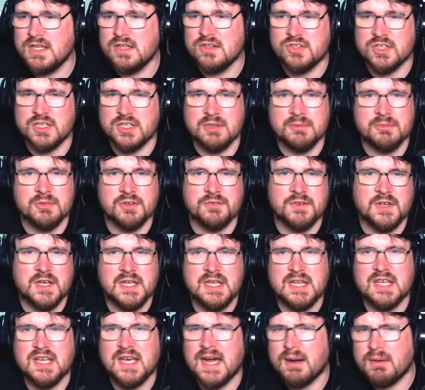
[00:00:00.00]
terms of like
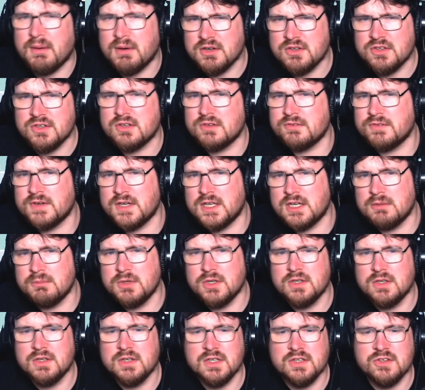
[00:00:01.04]
the character
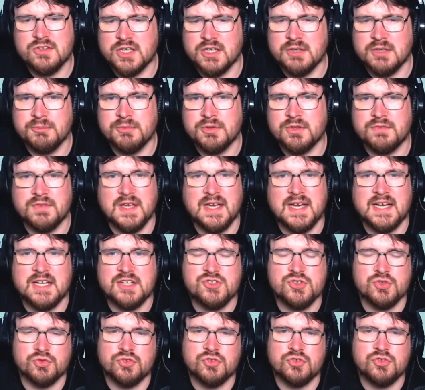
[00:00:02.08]
development, in terms of the
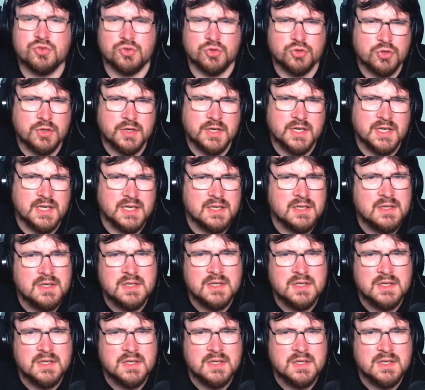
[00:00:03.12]
actual story